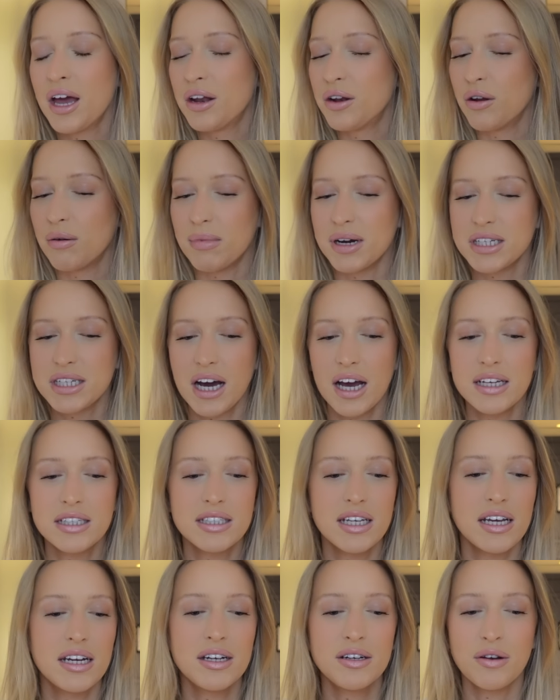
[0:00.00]
Not my
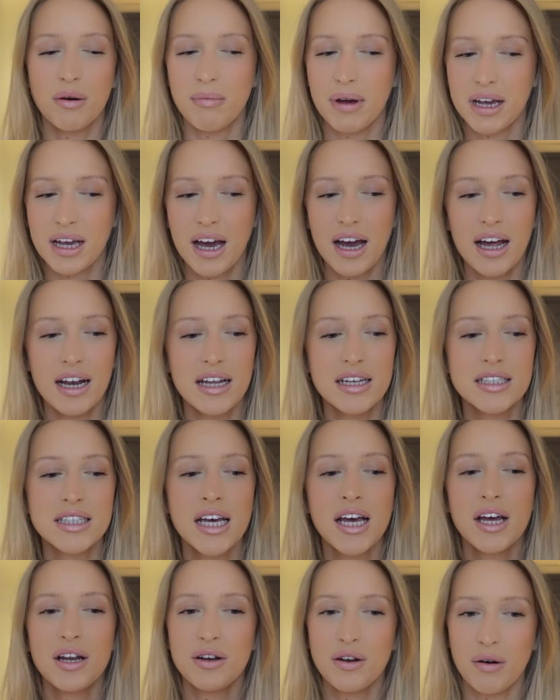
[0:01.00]
Dyson, not my curlers,
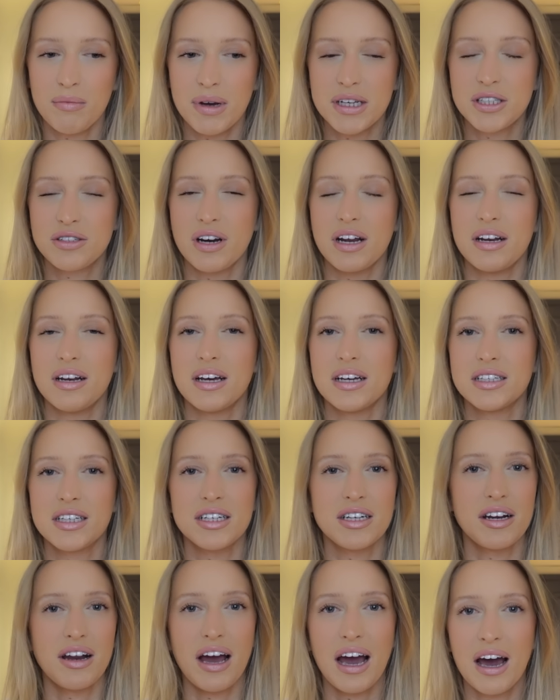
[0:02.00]
not my straighteners. I
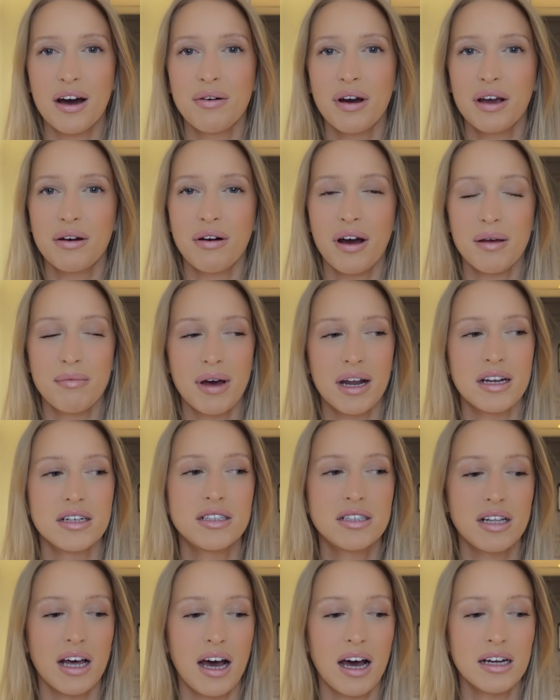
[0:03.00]
don't know how I quite
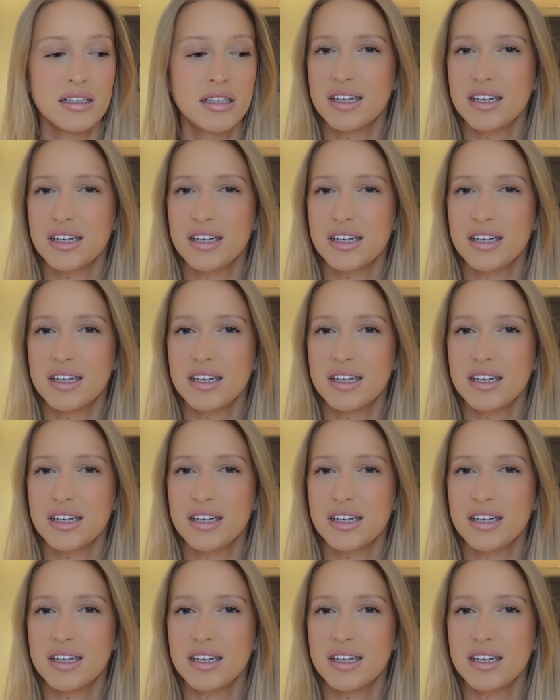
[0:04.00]
managed that.